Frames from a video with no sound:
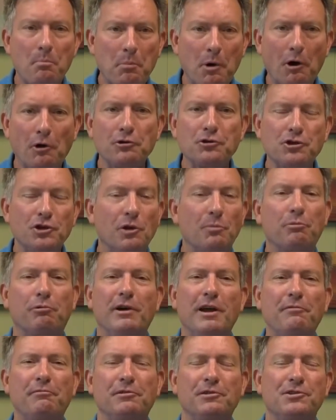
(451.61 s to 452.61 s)
Personal
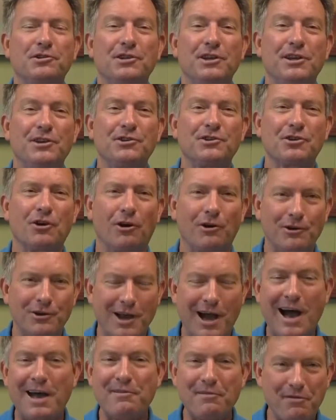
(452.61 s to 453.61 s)
preferences are
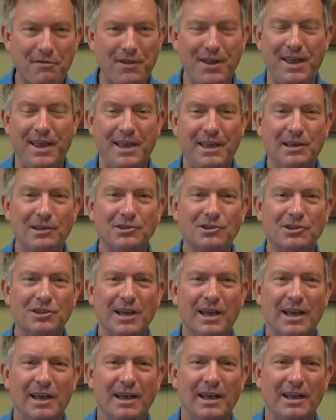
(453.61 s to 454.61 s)
not
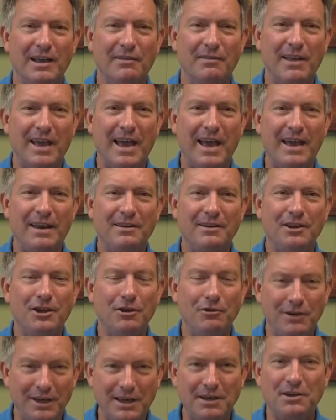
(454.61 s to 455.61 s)
things that
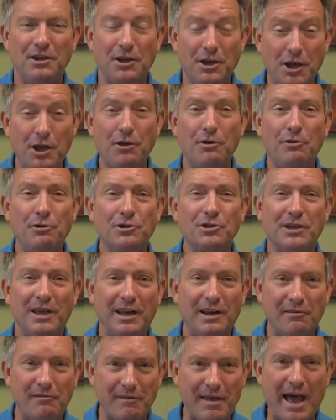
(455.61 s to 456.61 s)
you need to use
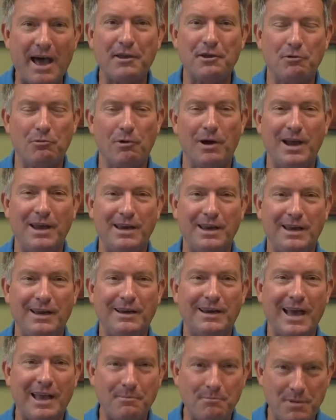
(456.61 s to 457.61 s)
in
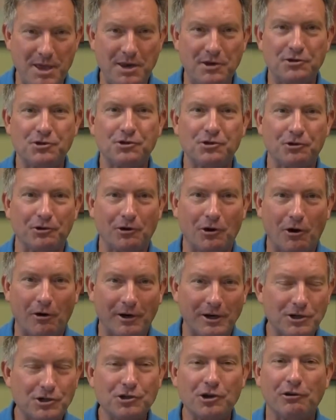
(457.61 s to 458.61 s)
evaluating a minister
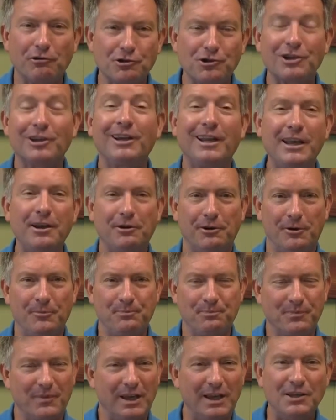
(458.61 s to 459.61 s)
or a church
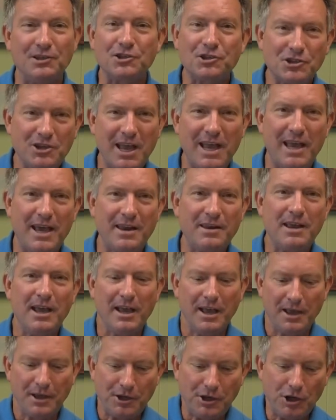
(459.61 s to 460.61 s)
leader. Instead,
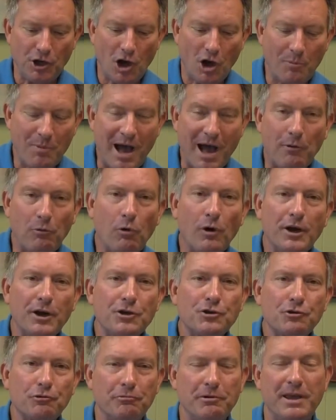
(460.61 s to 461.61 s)
you go by what
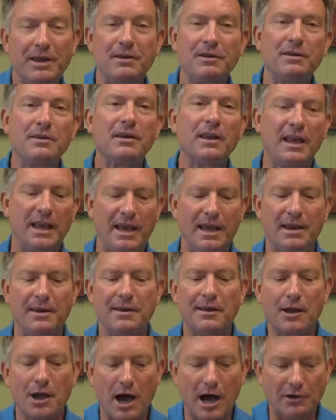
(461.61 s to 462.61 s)
is written
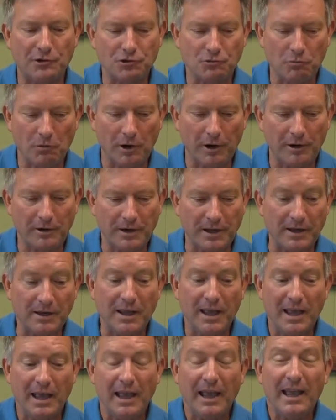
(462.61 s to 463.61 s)
in God's word
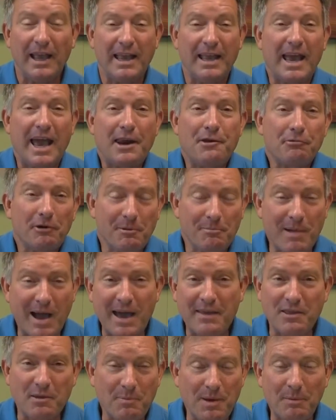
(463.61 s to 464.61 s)
and he had to
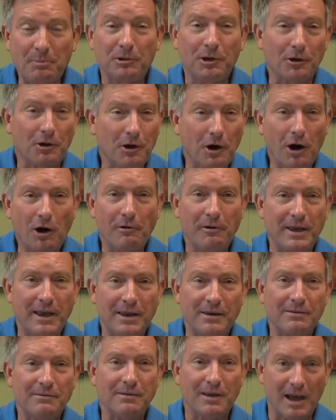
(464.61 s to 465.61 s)
remind the people at
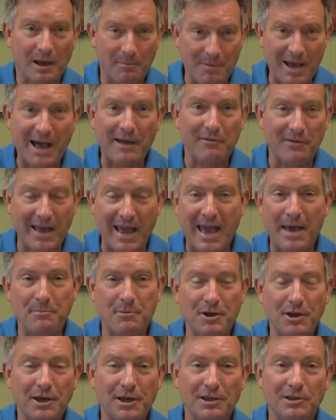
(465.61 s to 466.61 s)
Corinth about
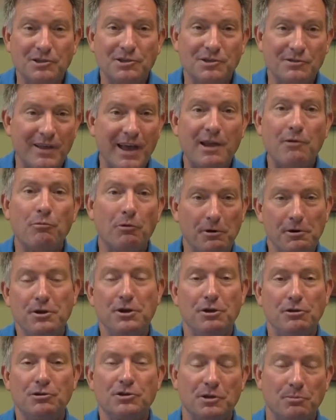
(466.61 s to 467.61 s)
that because they were
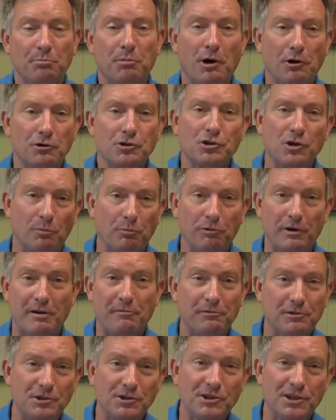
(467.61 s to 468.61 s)
using personal
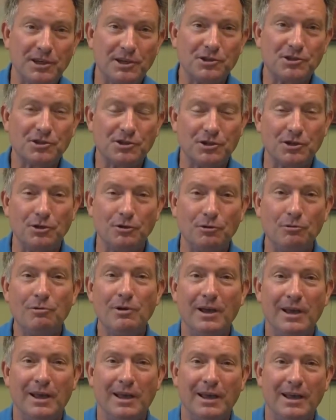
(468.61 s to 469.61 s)
preferences
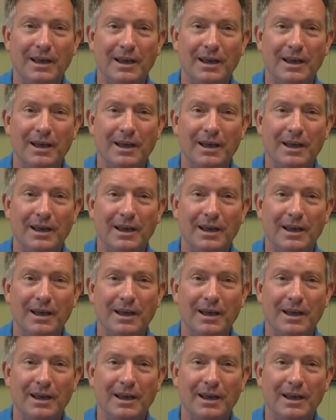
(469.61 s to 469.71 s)
to